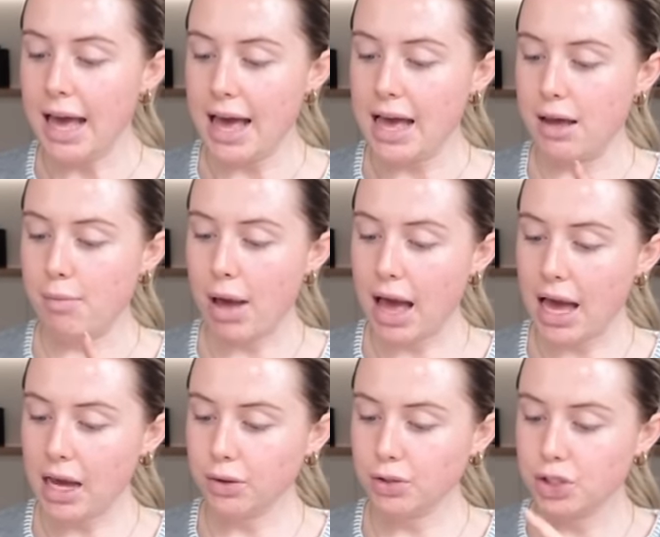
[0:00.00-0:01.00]
Um,
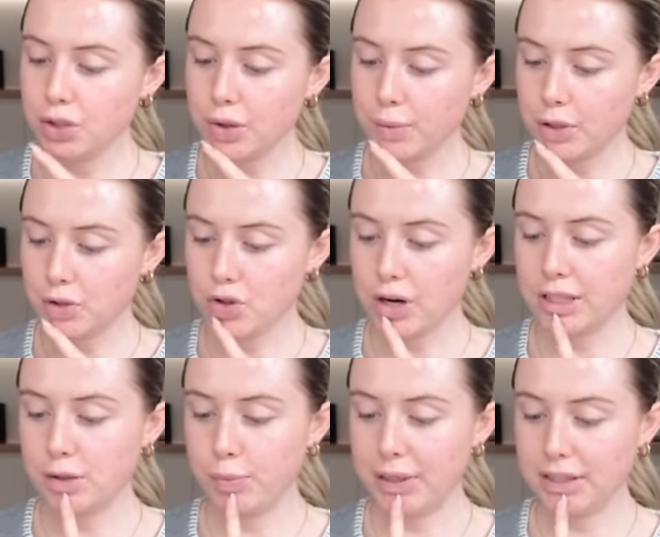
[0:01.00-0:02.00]
how to do it when you're trying
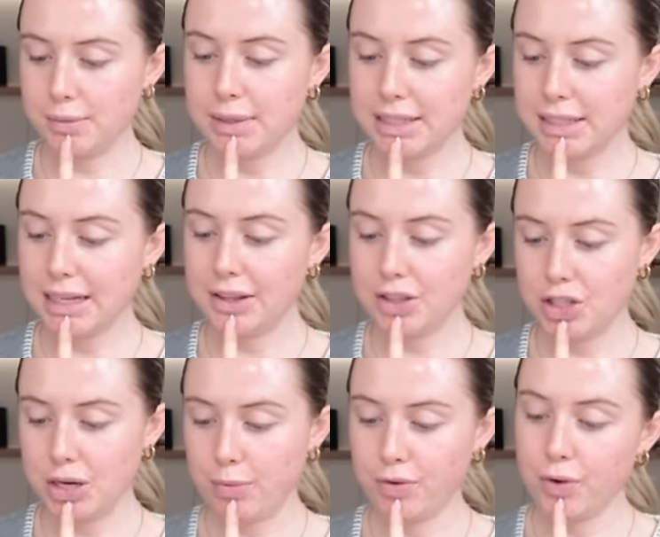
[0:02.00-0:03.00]
to build muscle at the
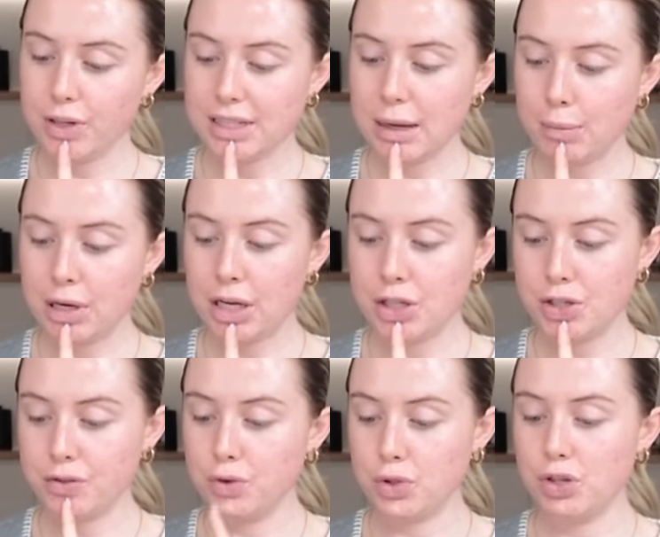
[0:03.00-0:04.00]
gym, for example,
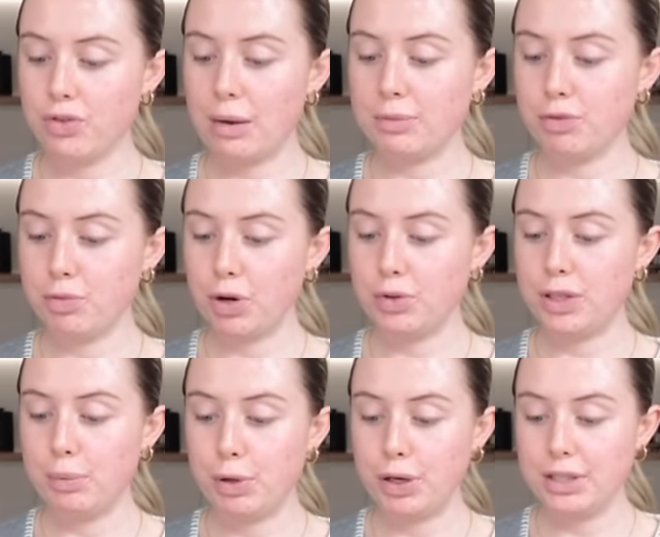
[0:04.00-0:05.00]
140 grams of
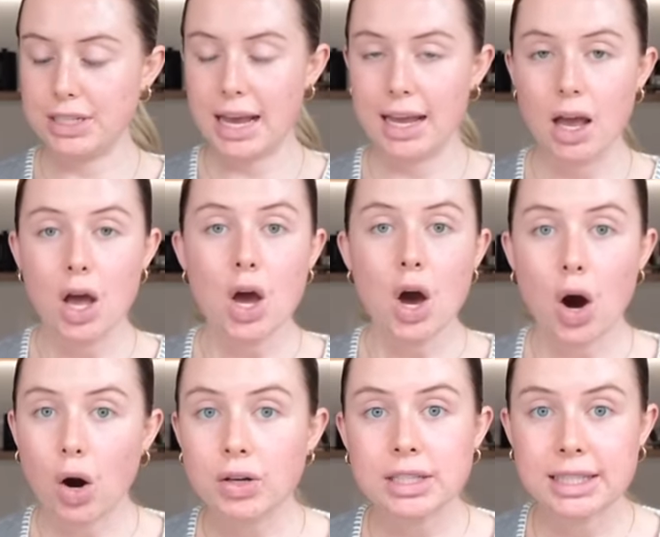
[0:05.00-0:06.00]
protein per day,
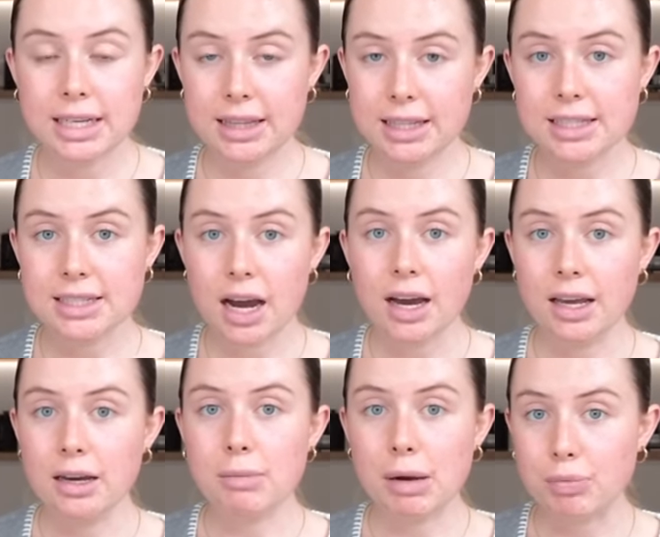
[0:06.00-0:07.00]
honestly, this
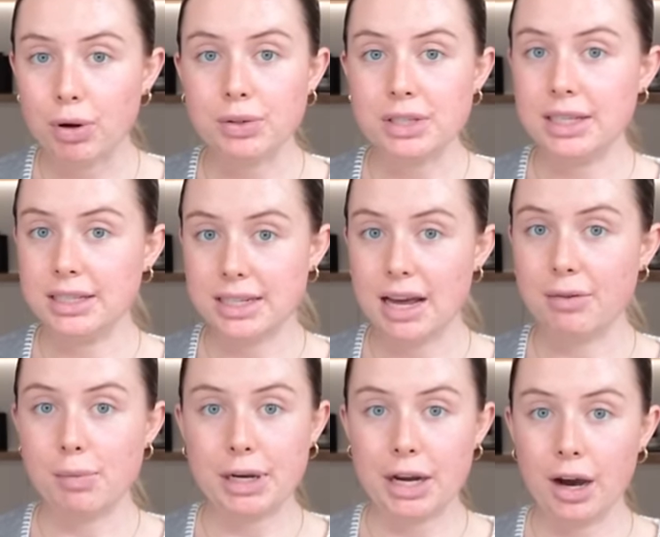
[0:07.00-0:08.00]
diet, my protein has
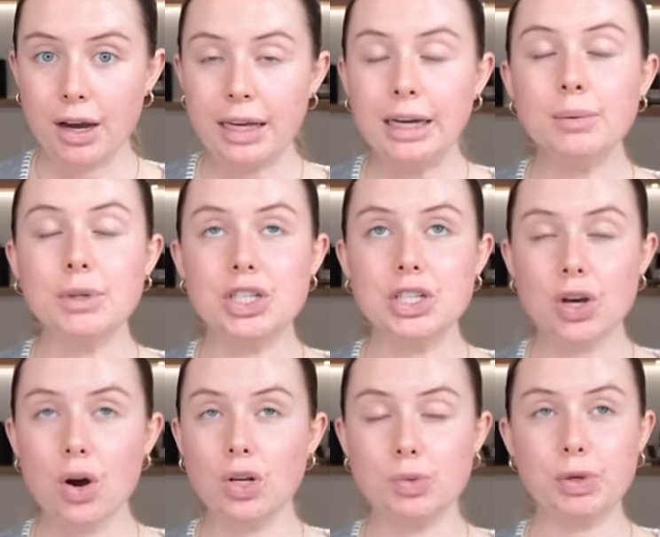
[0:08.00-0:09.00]
never been higher, which is
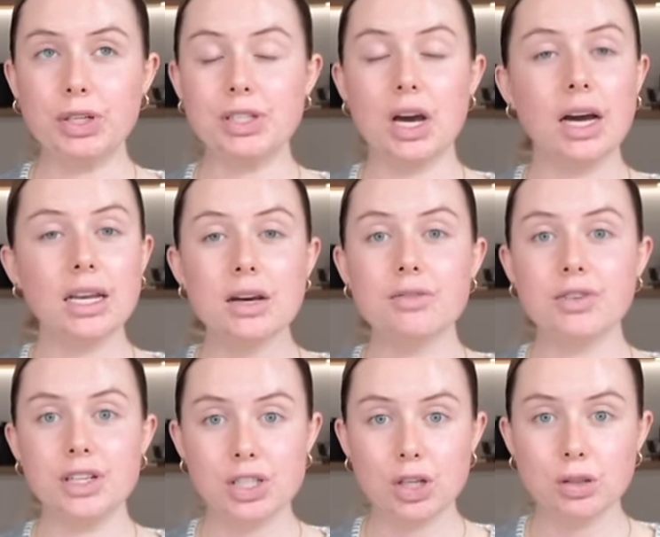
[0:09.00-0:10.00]
odd because I love
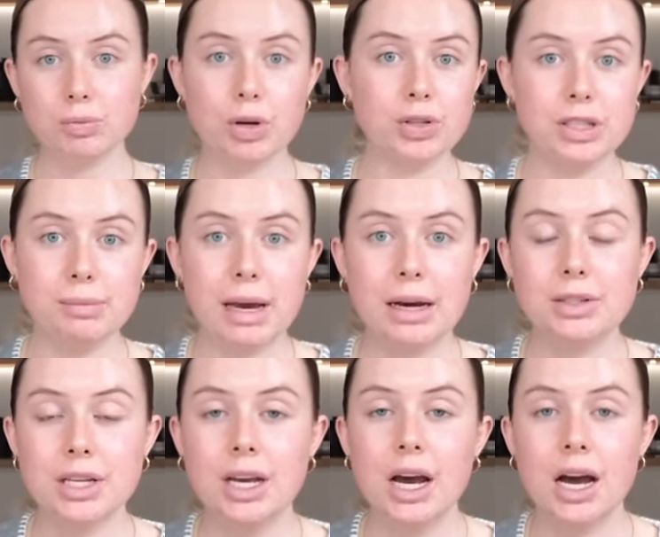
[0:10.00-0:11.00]
Free Soul protein
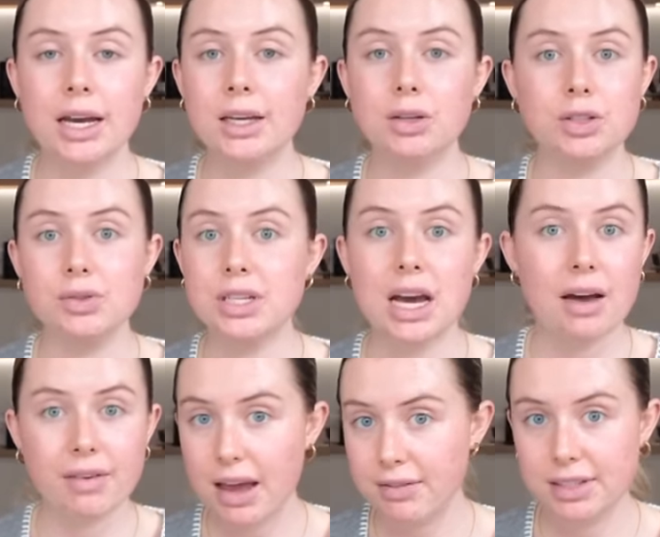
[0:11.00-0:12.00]
powder. I used to
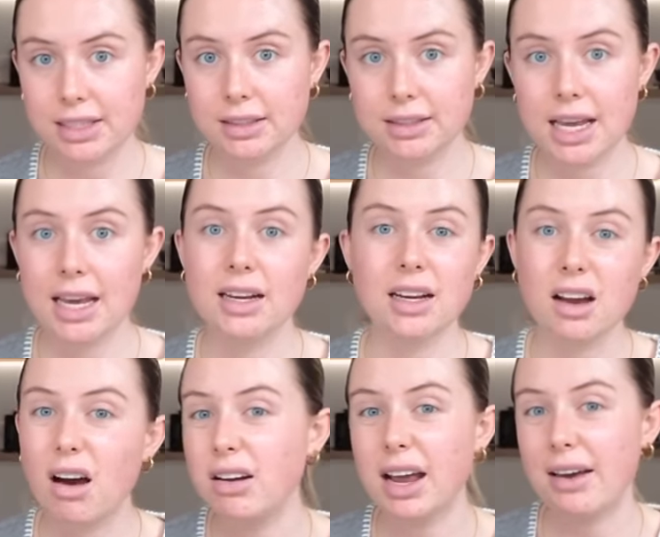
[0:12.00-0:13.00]
have it every single day and I
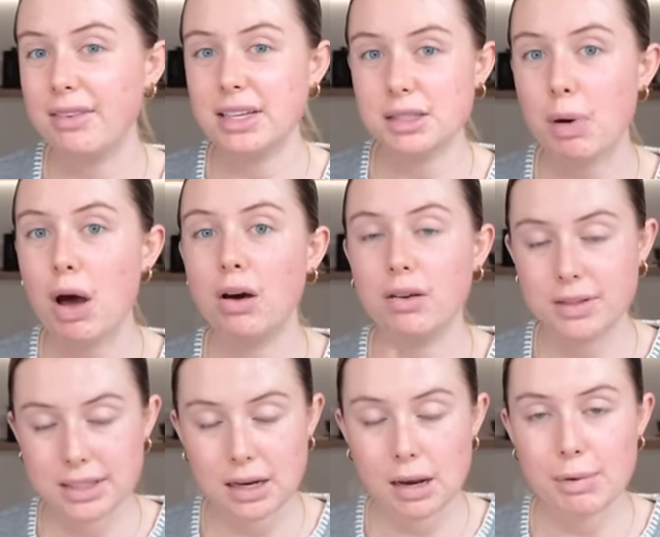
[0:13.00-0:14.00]
can't have it as part of
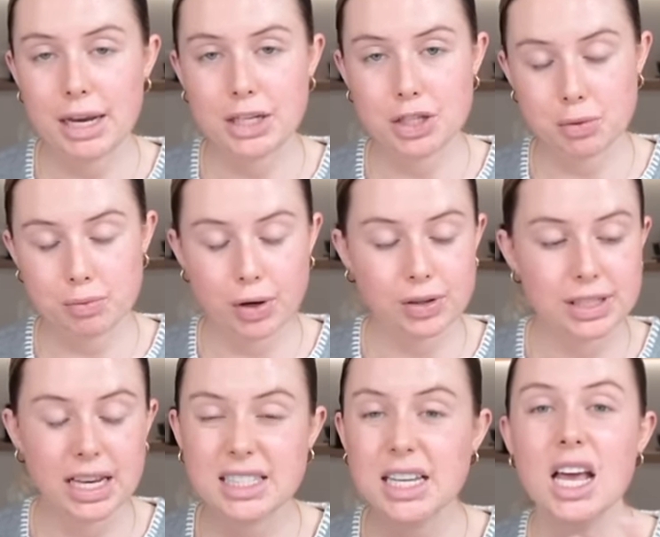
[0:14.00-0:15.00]
this elimination
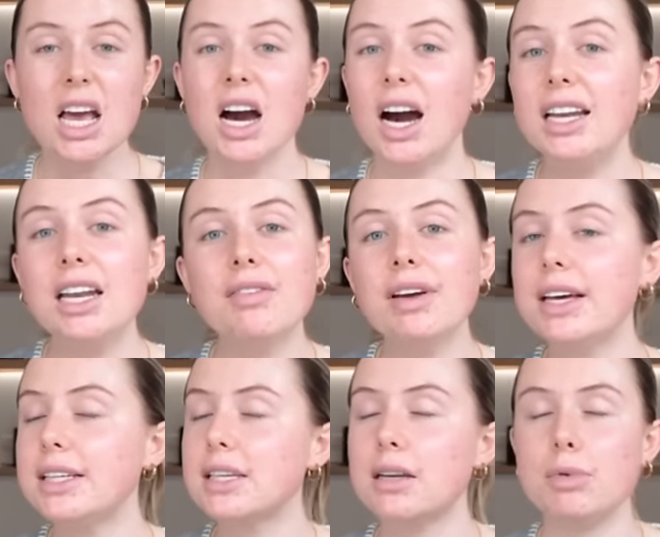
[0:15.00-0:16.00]
process. I love it.
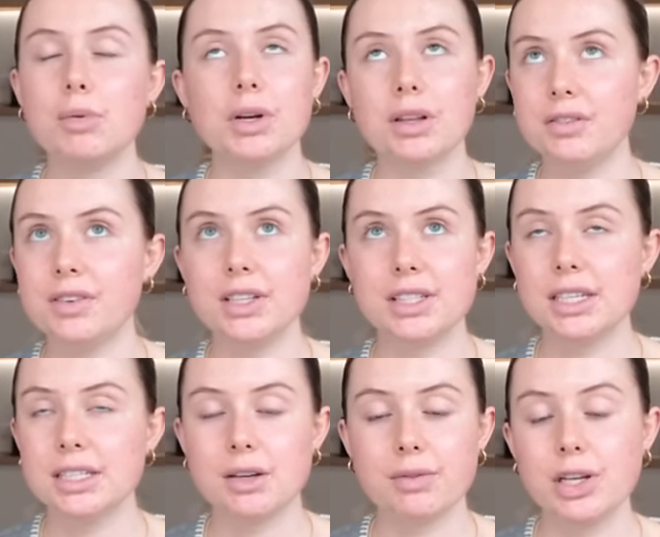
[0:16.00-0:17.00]
It's going to be one of the first
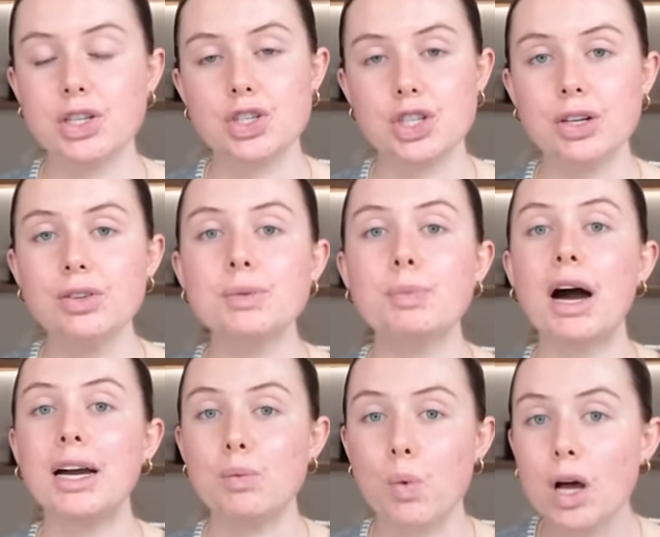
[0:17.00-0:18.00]
things I reintroduce, but
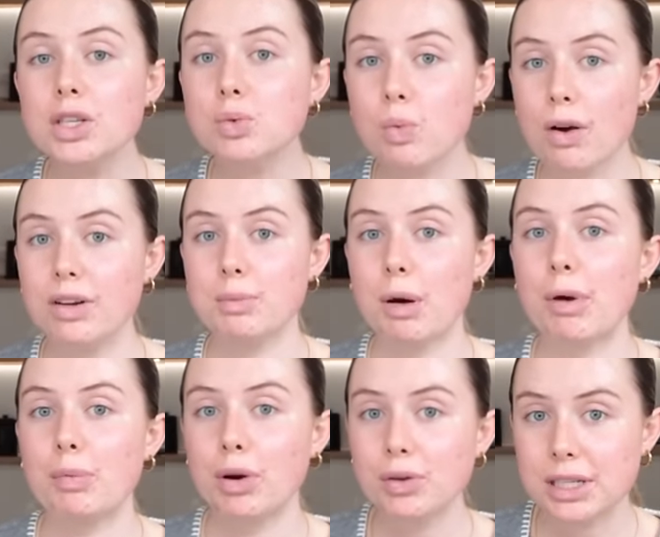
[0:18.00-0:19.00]
I was worried about
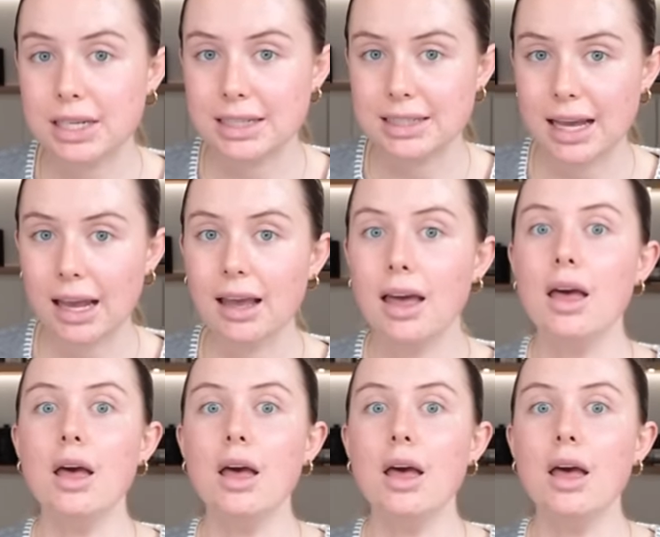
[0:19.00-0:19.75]
my protein intake.